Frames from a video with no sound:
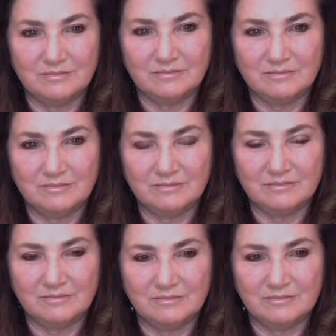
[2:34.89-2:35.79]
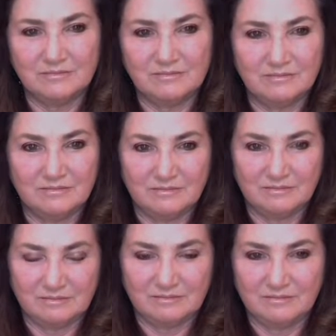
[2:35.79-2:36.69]

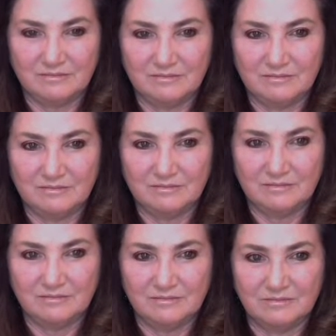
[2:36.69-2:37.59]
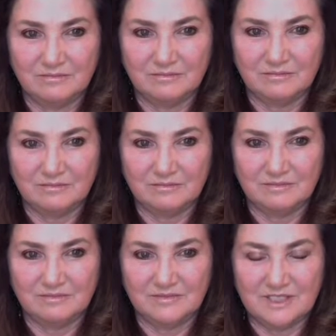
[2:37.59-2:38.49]

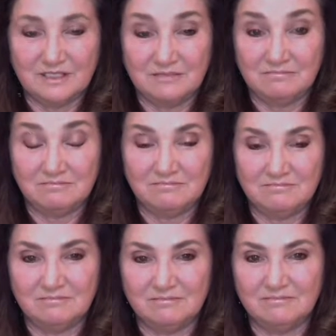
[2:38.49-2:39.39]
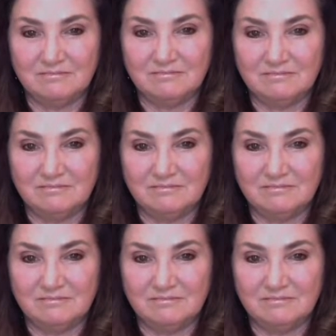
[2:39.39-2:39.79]
No words are spoken by the person on screen.